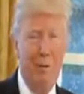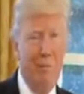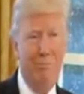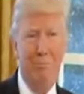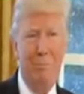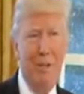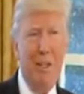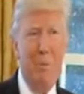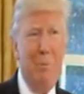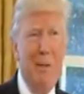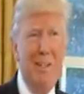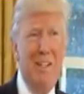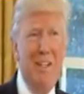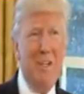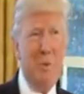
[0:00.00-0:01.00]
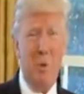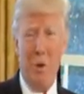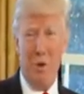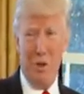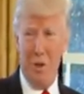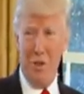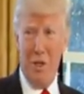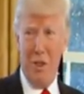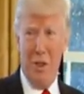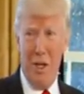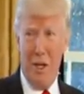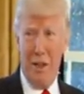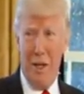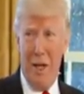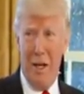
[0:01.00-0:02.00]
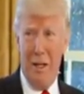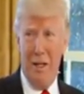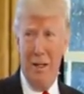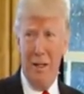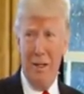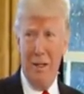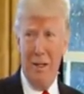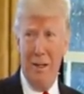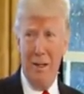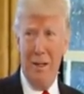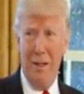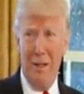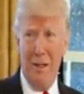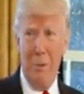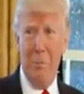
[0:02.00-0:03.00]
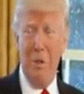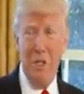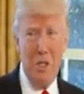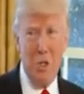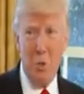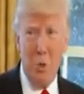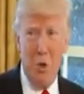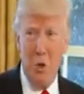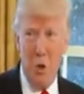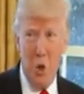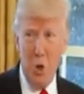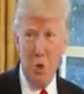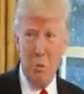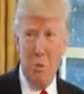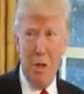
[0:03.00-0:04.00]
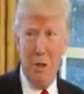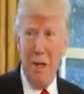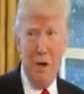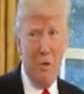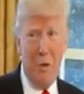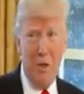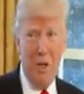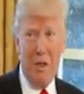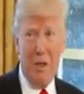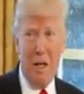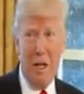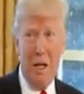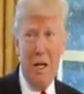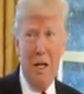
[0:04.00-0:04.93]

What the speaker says: But the business world doesn't think that. The business world knows me. They don't think that.